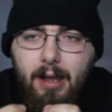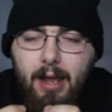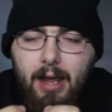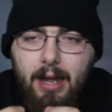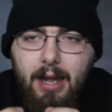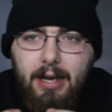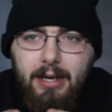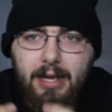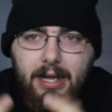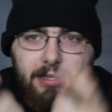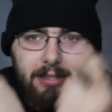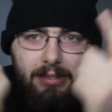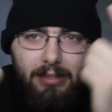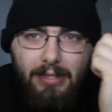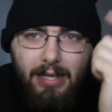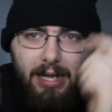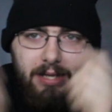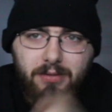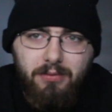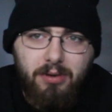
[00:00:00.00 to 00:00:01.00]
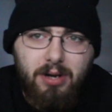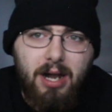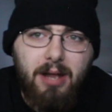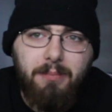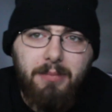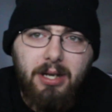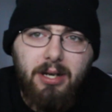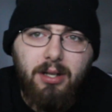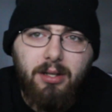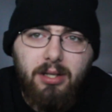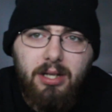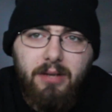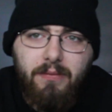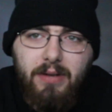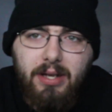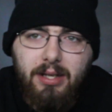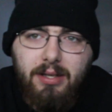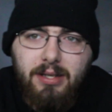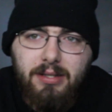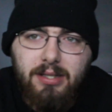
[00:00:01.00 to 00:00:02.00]
And I guess that's where I'm going to leave
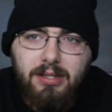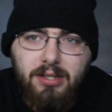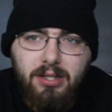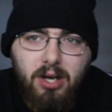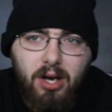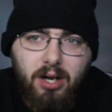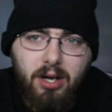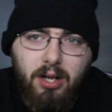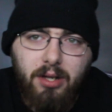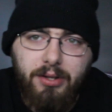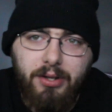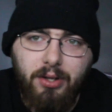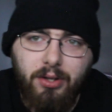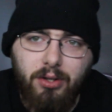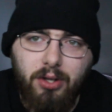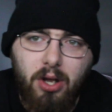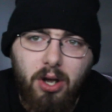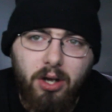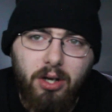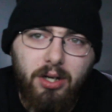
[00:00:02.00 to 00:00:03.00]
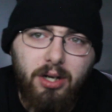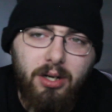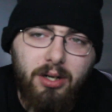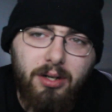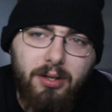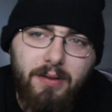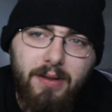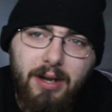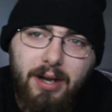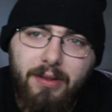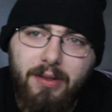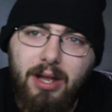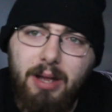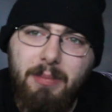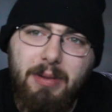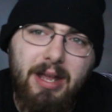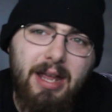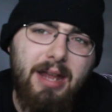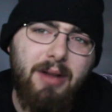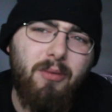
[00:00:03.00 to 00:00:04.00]
it. This has gone a little longer than I
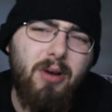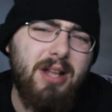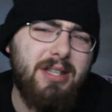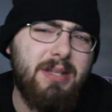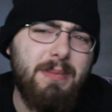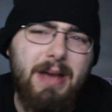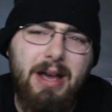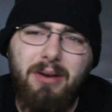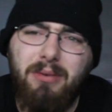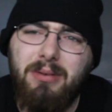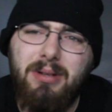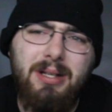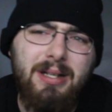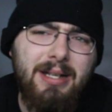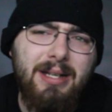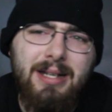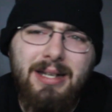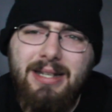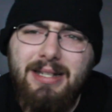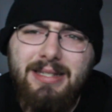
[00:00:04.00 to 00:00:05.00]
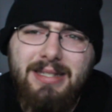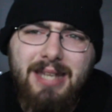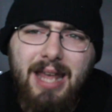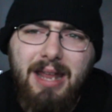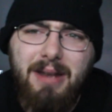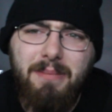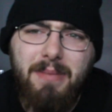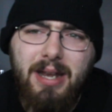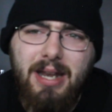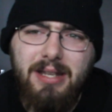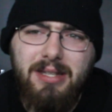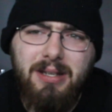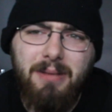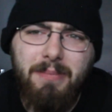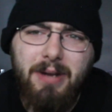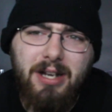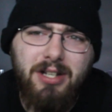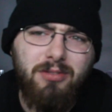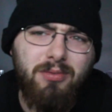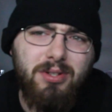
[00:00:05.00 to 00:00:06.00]
thought. But hey, what's about 10 minutes
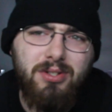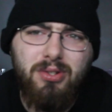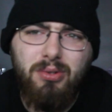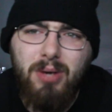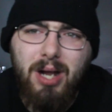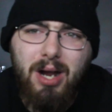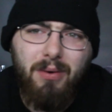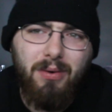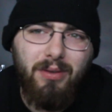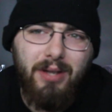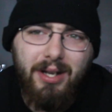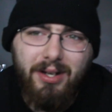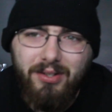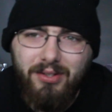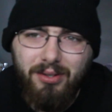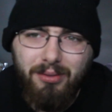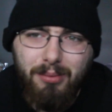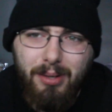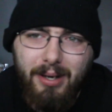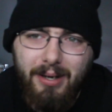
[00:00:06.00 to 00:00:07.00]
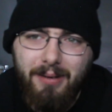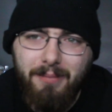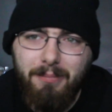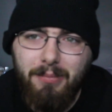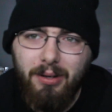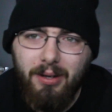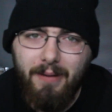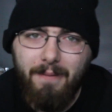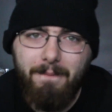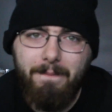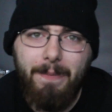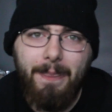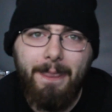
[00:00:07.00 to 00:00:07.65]
compared to a 2-hour lecture, right? But